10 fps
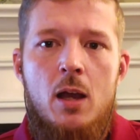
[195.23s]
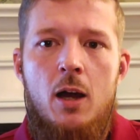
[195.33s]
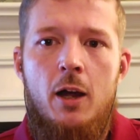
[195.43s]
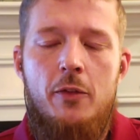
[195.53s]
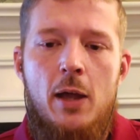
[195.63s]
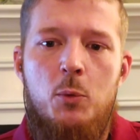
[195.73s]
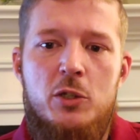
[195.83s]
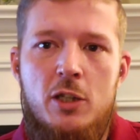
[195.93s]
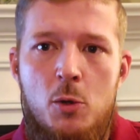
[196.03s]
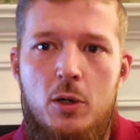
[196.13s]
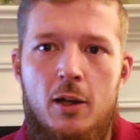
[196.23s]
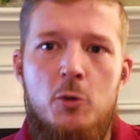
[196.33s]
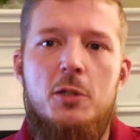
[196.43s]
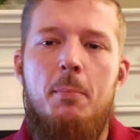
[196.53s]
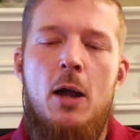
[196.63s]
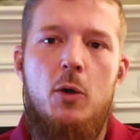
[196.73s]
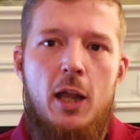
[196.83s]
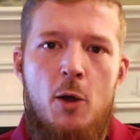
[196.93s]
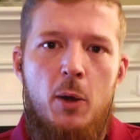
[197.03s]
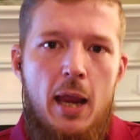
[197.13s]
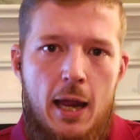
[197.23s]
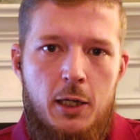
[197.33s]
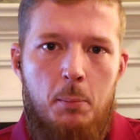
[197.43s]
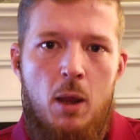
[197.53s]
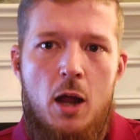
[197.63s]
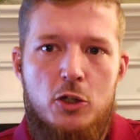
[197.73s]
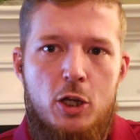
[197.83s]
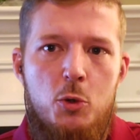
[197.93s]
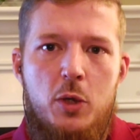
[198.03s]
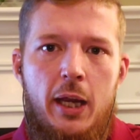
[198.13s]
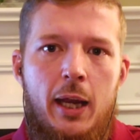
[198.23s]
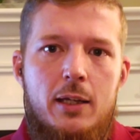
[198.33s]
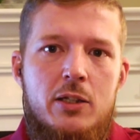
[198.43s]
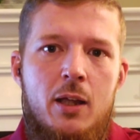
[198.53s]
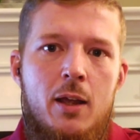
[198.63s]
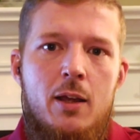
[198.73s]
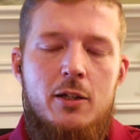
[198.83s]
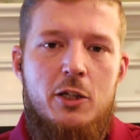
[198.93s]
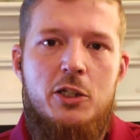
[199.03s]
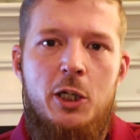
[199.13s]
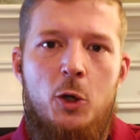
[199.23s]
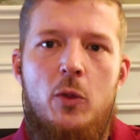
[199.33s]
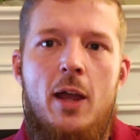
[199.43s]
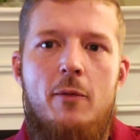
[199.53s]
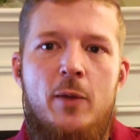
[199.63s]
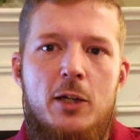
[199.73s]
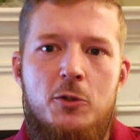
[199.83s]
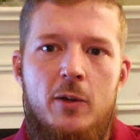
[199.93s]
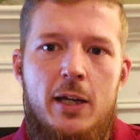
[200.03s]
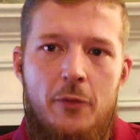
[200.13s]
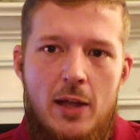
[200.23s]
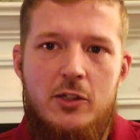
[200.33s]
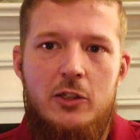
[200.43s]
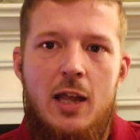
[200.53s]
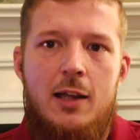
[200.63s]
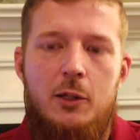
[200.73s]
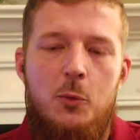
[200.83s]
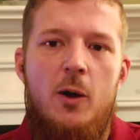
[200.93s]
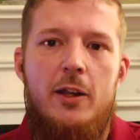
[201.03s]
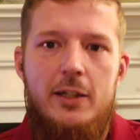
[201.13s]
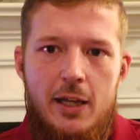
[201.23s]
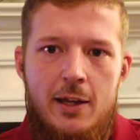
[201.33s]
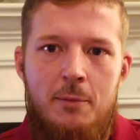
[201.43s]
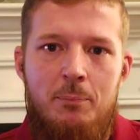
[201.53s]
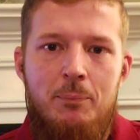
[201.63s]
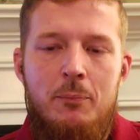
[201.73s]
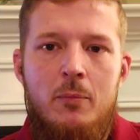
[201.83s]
that was so close. Mount Cody had to block two kicks to seal that victory, and that's exactly what he did.